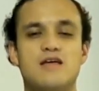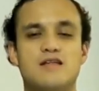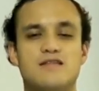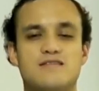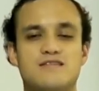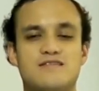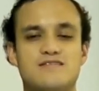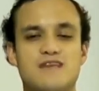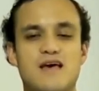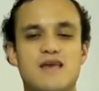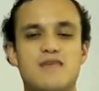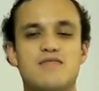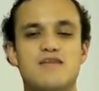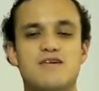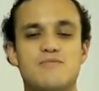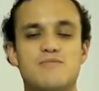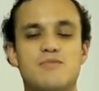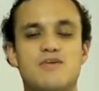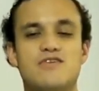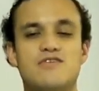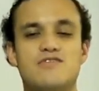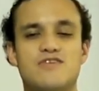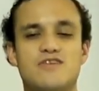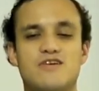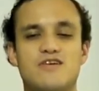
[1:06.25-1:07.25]
the 10th
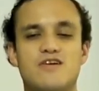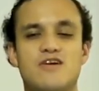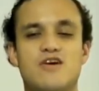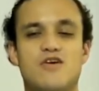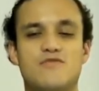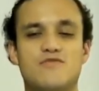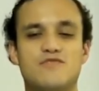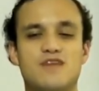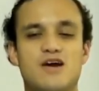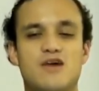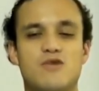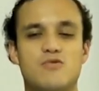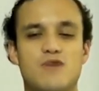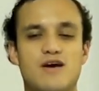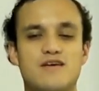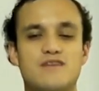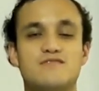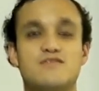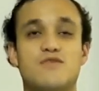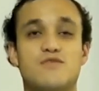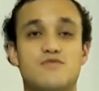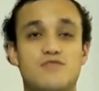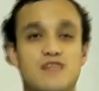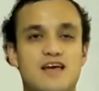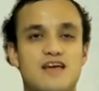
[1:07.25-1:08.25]
anniversary of the
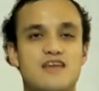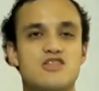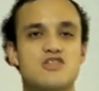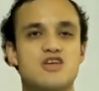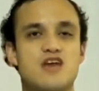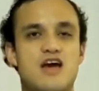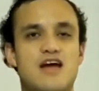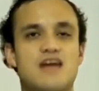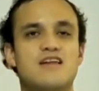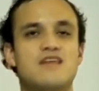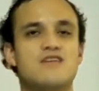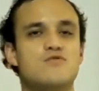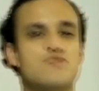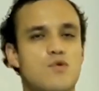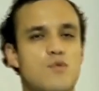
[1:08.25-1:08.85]
arrest of late Chinese